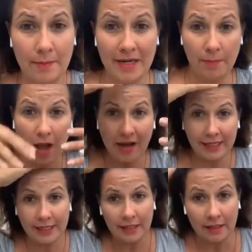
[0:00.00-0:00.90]
I'm in a
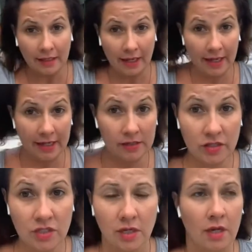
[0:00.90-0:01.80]
body and
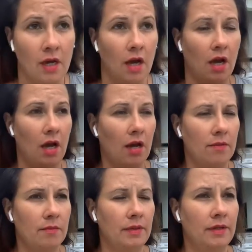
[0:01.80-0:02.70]

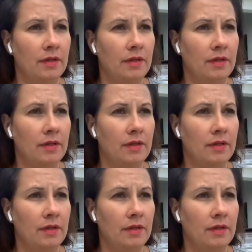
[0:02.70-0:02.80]
um,